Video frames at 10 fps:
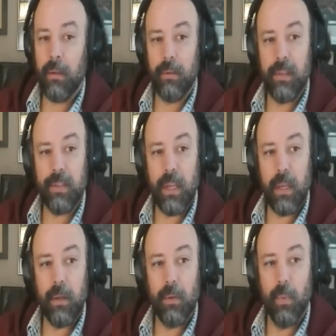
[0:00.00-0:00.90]
they
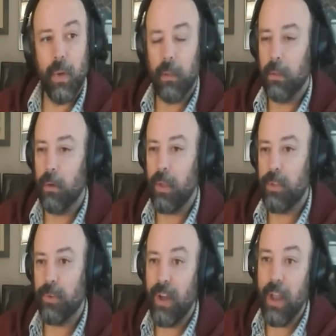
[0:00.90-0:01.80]
say, well, okay,
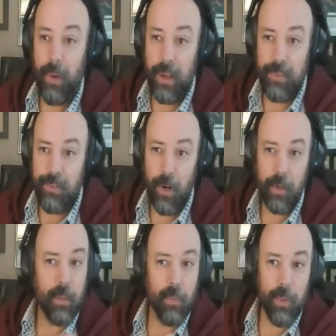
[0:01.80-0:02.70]
so if I write this
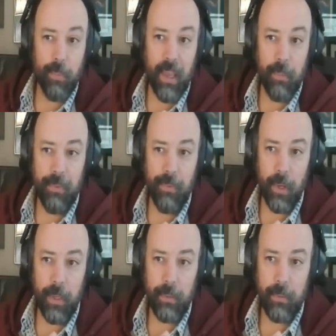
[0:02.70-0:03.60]
article, will you pay me for
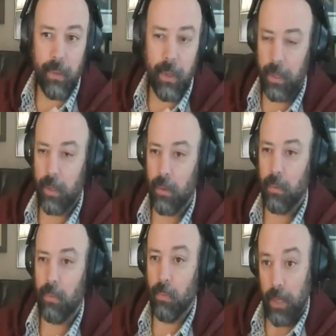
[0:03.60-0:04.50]
it? And I
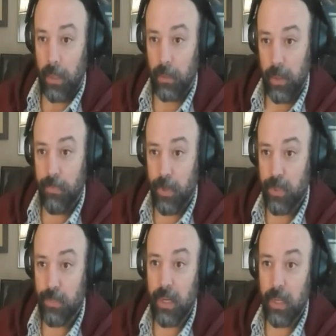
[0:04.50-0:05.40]
go, well, if you're
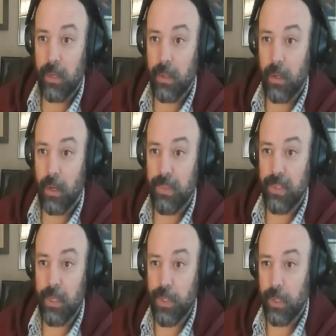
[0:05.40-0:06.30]
submitting it to the
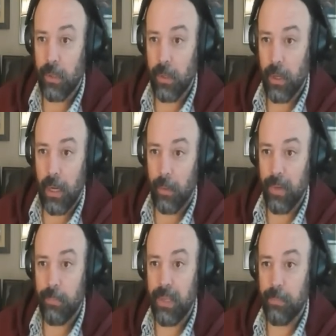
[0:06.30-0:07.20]
competition, how
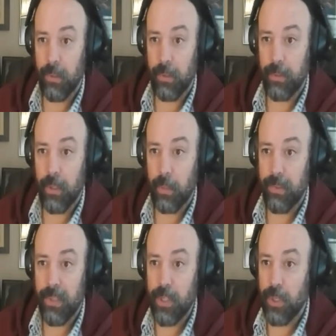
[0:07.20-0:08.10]
many people are in the
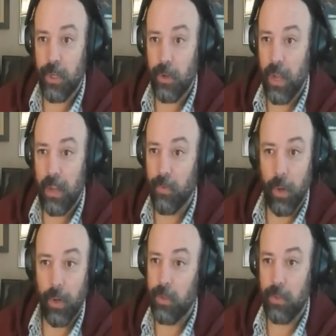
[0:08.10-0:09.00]
competition? And you have a
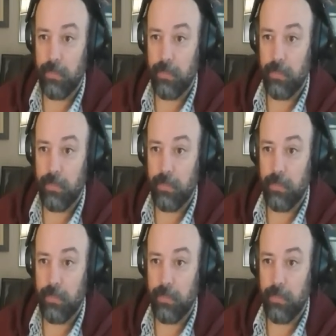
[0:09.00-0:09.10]
1 in